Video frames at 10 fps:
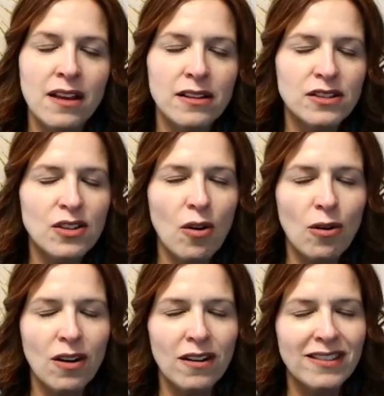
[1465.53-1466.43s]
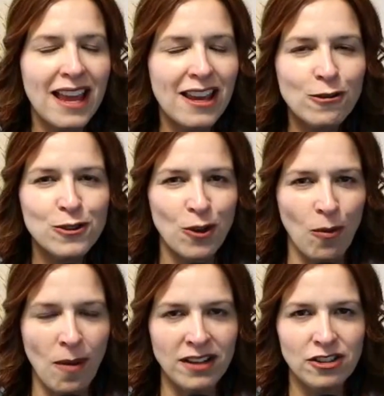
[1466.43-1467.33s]
So, thank you so
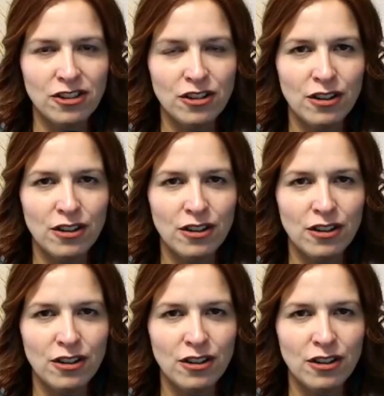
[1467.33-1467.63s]
much